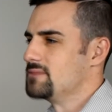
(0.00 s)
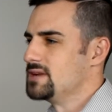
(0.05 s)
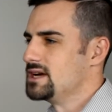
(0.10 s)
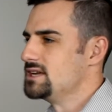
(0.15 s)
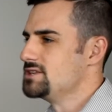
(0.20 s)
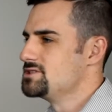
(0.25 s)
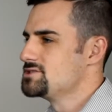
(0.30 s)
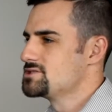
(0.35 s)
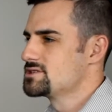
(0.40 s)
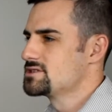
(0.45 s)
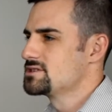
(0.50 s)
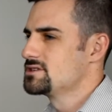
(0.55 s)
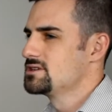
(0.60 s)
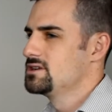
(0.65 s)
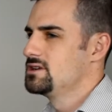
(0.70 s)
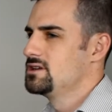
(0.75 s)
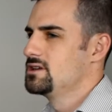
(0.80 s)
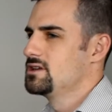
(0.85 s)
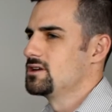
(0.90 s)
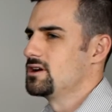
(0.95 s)
much,
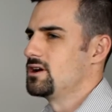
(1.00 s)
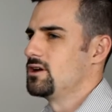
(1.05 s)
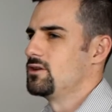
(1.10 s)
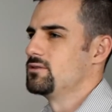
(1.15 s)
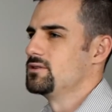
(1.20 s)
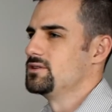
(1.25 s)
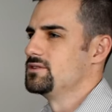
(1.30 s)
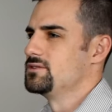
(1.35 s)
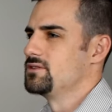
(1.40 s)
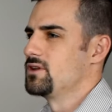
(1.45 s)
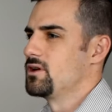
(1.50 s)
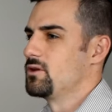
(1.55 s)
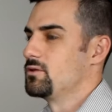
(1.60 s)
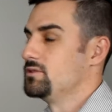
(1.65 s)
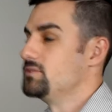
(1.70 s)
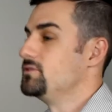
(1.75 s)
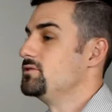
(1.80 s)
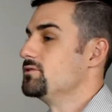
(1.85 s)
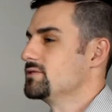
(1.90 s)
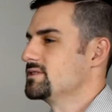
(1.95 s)
always
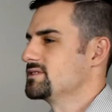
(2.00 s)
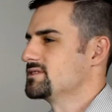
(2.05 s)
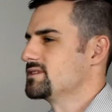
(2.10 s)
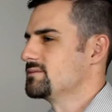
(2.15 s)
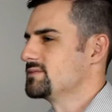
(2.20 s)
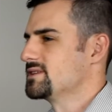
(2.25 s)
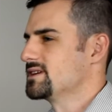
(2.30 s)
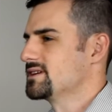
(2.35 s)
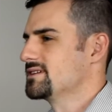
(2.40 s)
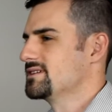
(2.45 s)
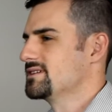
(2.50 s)
doing something.